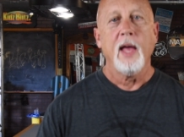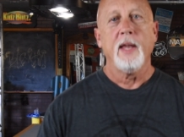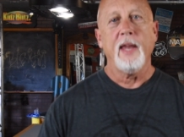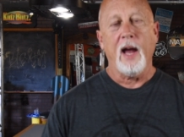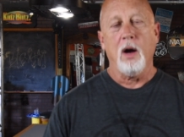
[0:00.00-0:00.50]

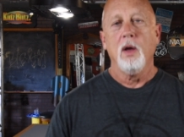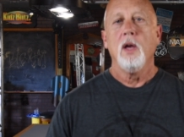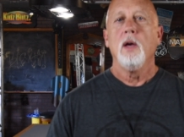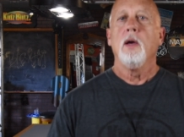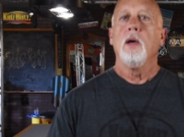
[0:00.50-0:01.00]
Now,
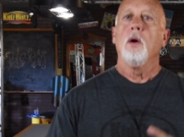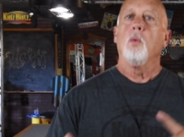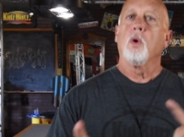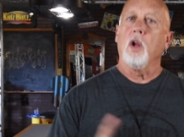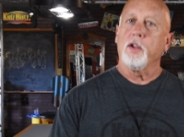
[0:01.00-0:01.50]

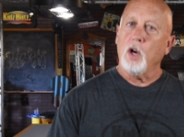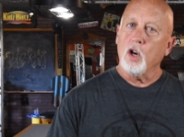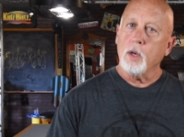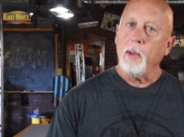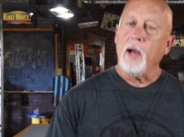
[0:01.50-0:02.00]
we're going to
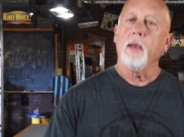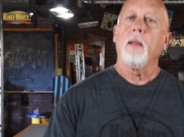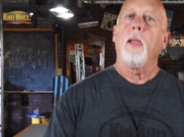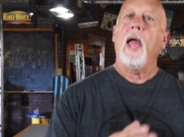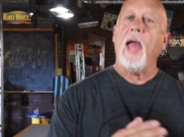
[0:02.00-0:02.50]
talk
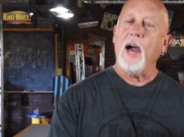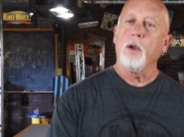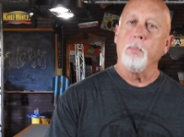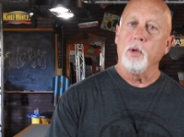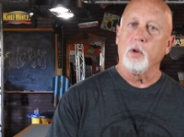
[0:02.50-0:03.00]
about how
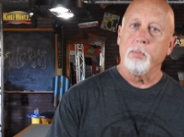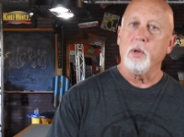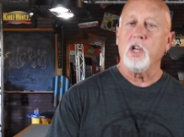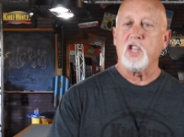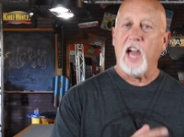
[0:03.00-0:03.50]
to build a bridge.